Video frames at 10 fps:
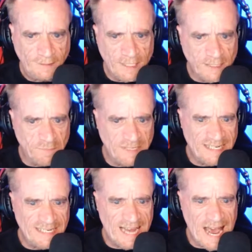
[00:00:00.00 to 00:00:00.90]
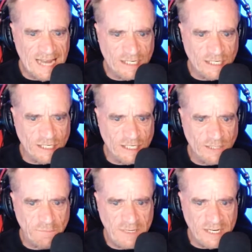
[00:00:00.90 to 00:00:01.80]
and being asked to
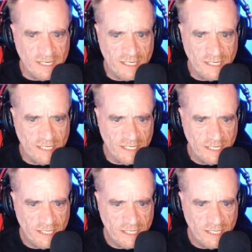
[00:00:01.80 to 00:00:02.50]
speak,"